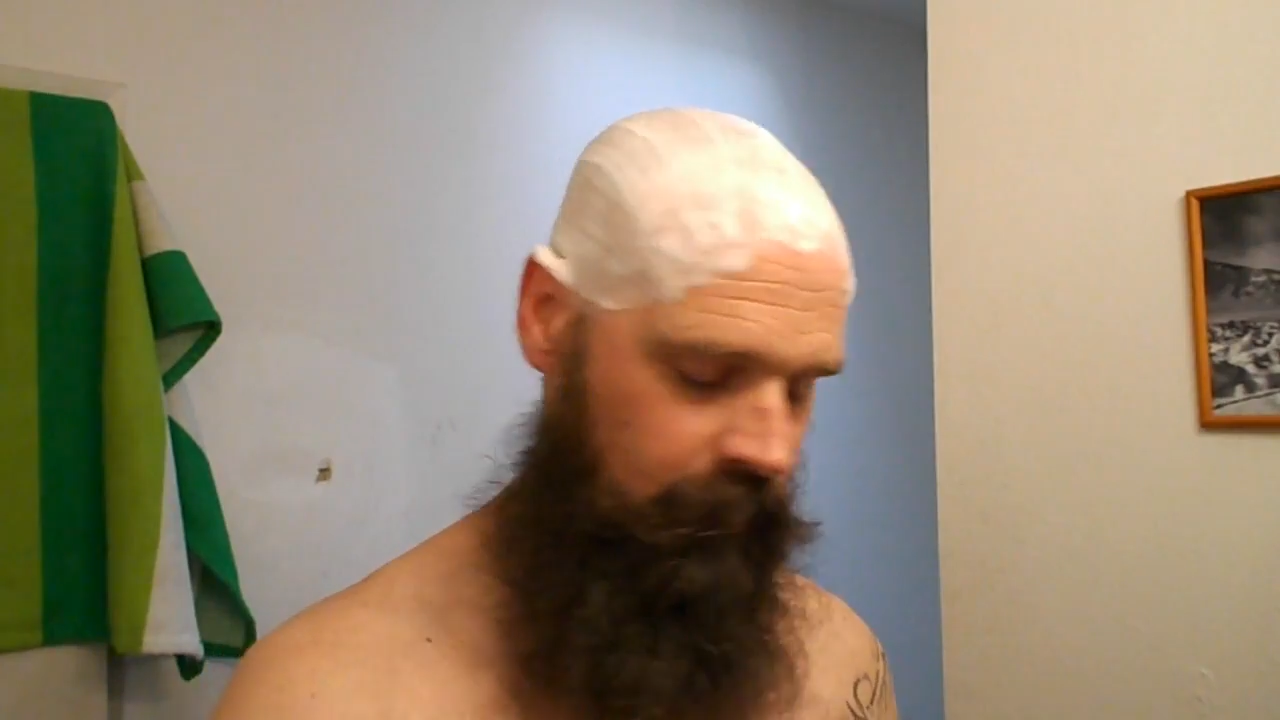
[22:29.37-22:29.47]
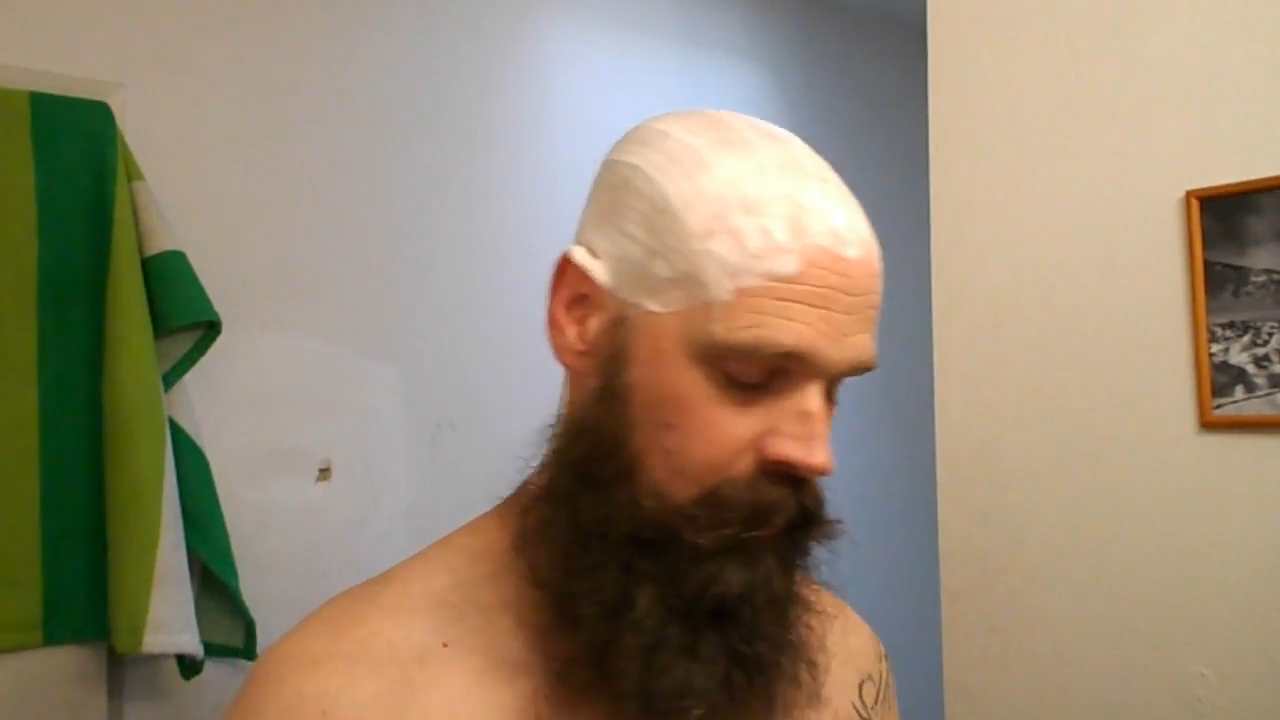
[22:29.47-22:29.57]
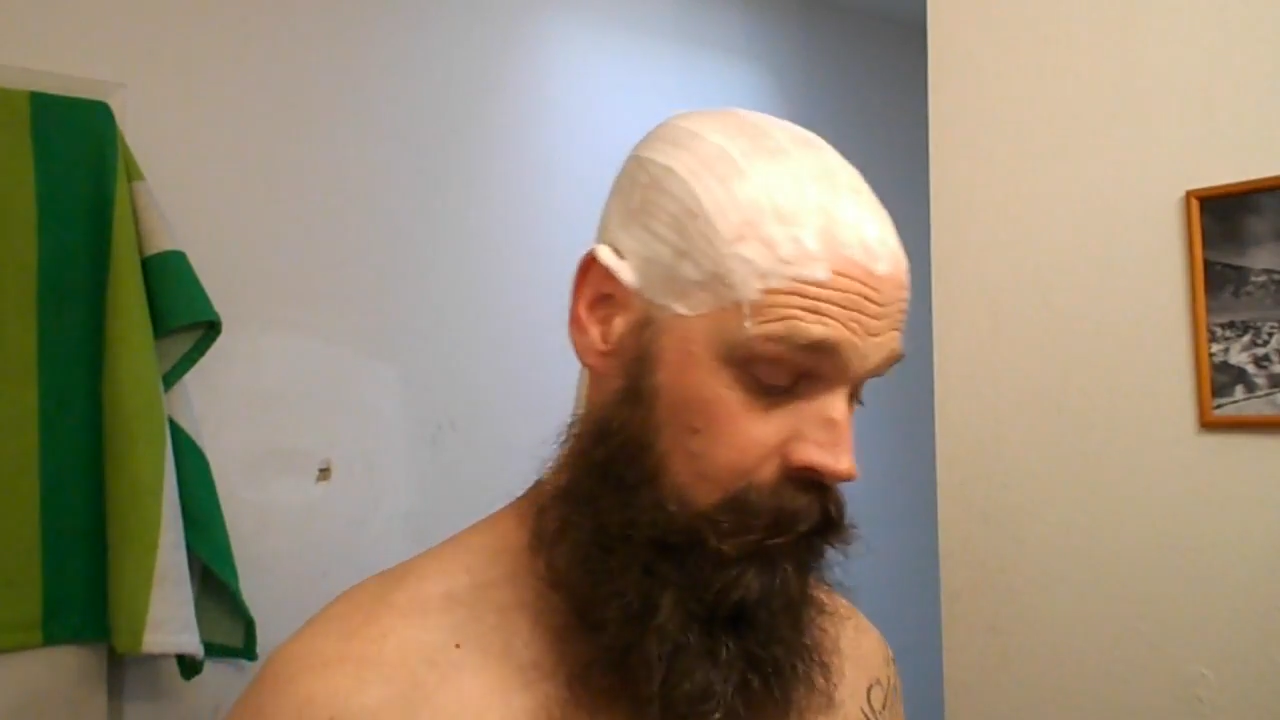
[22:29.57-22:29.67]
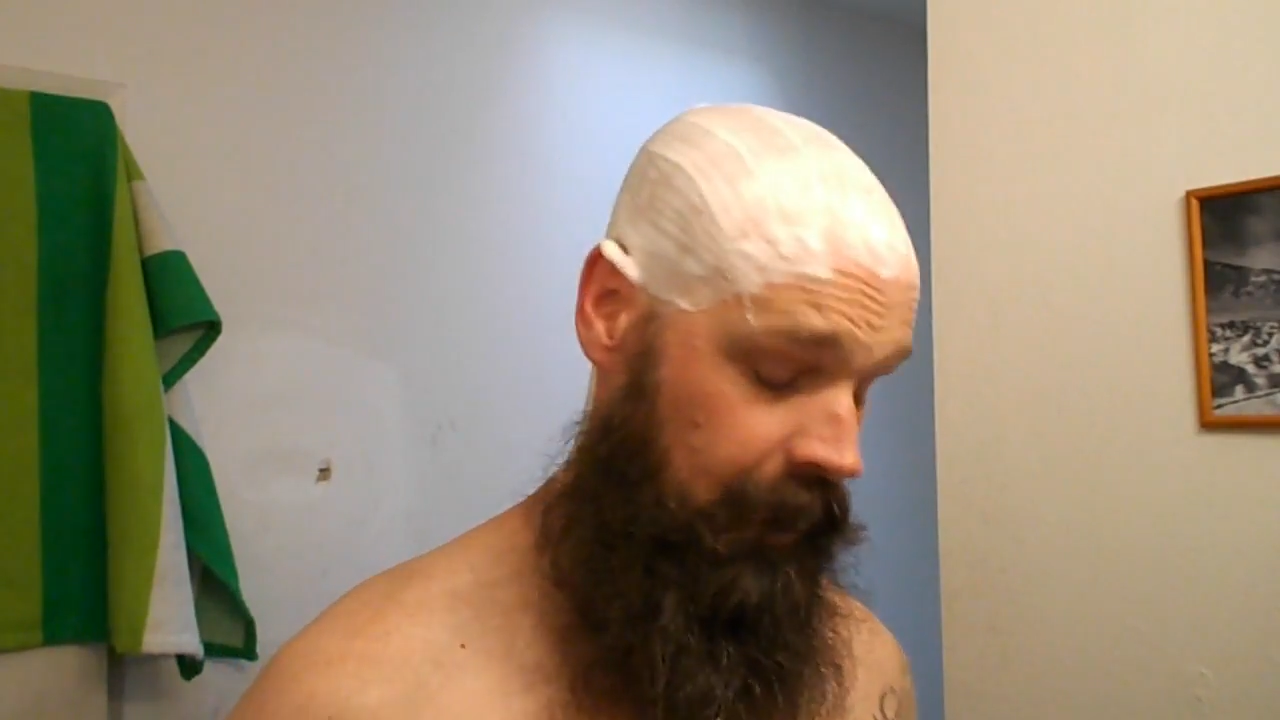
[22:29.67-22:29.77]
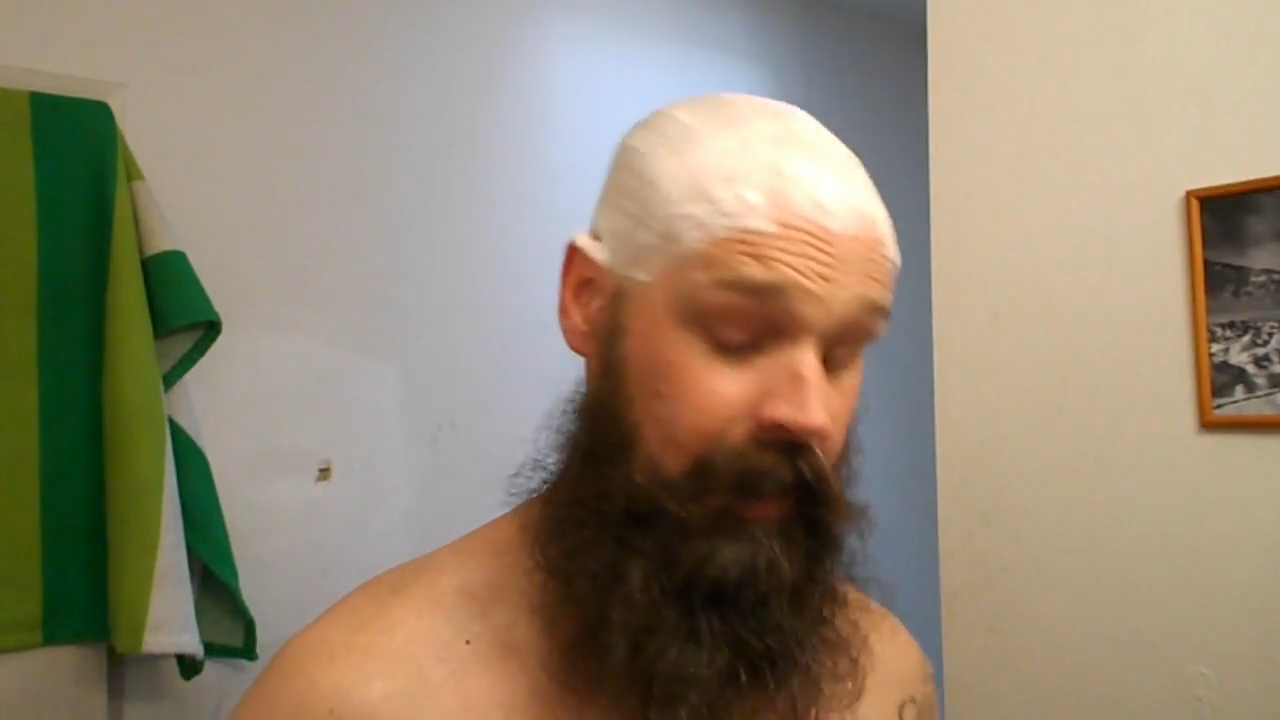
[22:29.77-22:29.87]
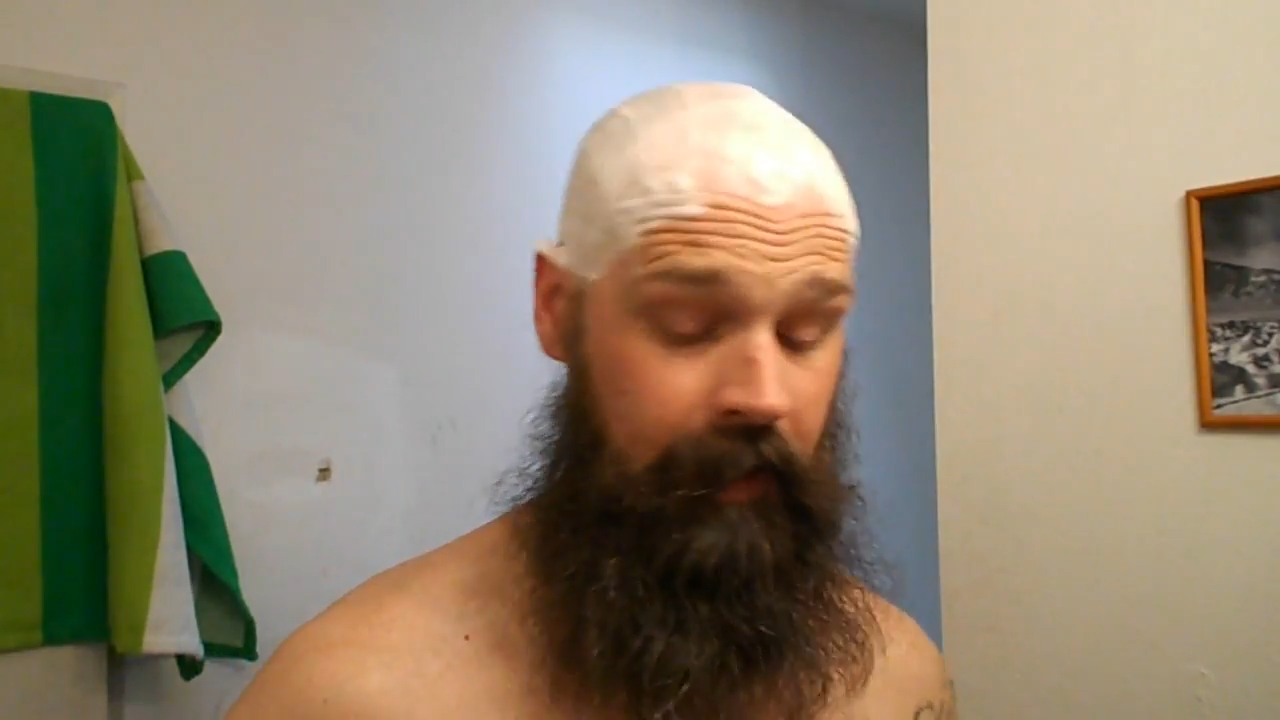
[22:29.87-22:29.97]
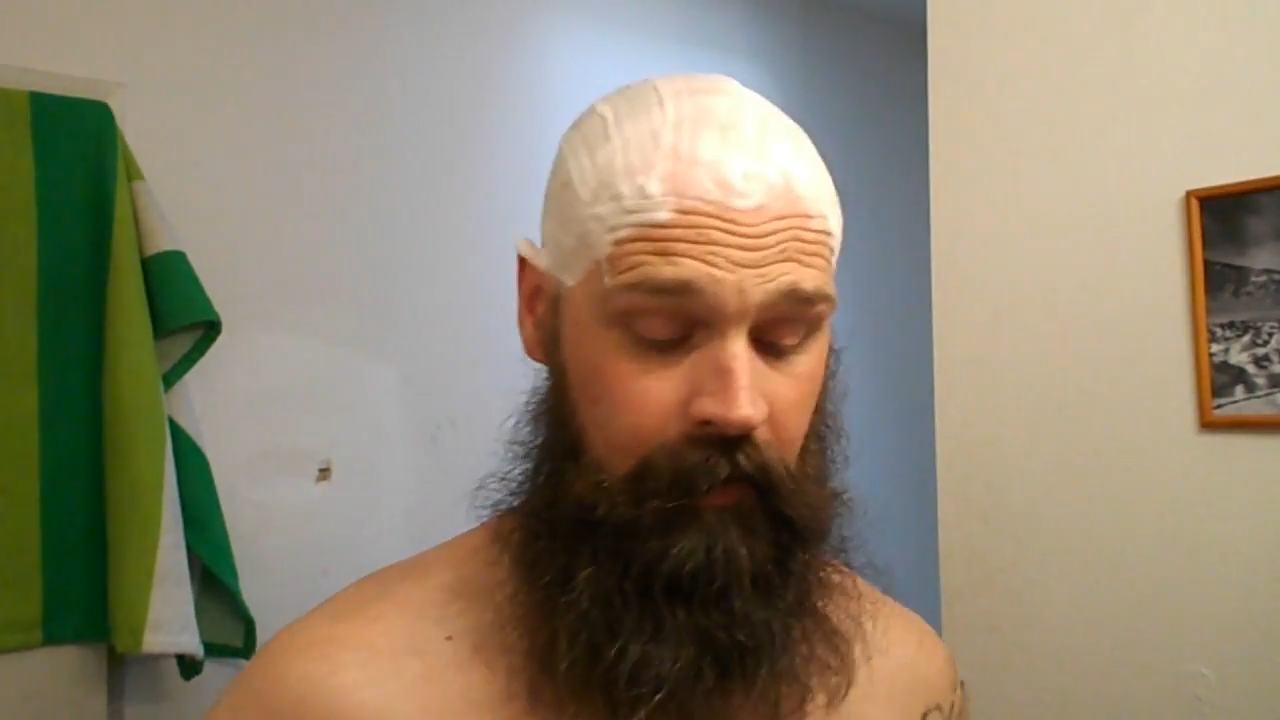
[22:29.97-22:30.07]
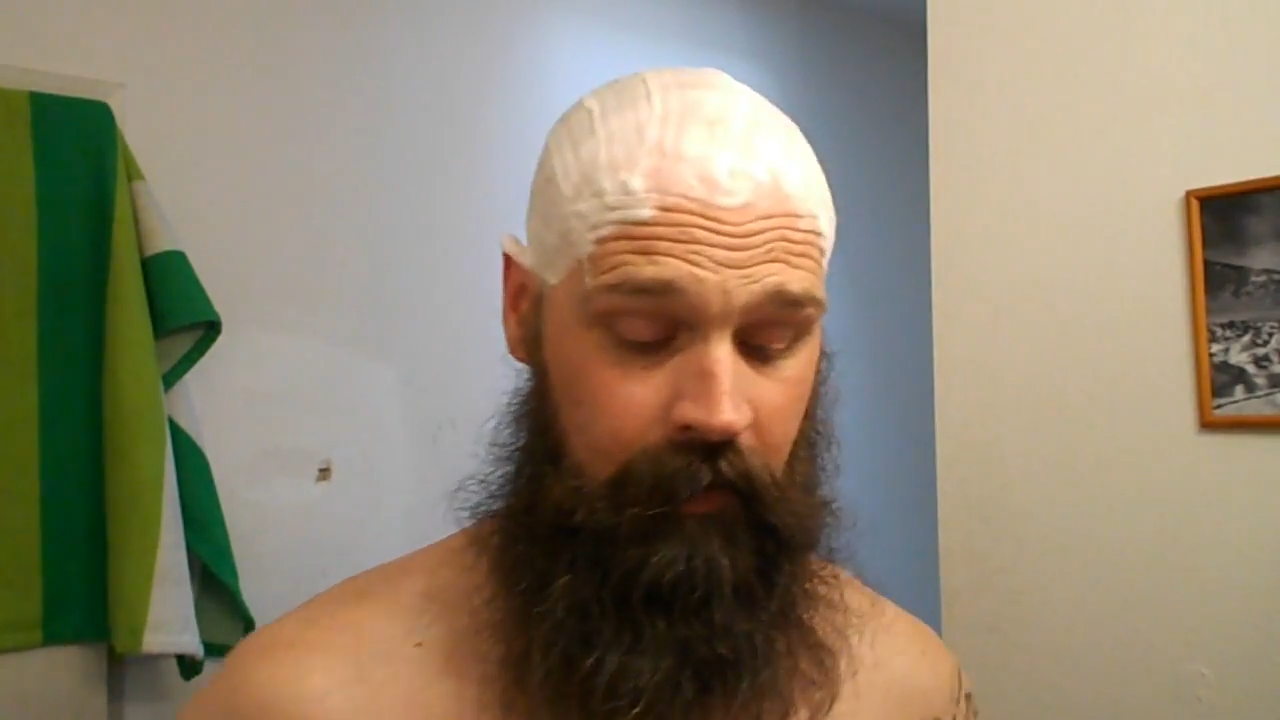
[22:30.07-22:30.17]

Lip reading: in your hand,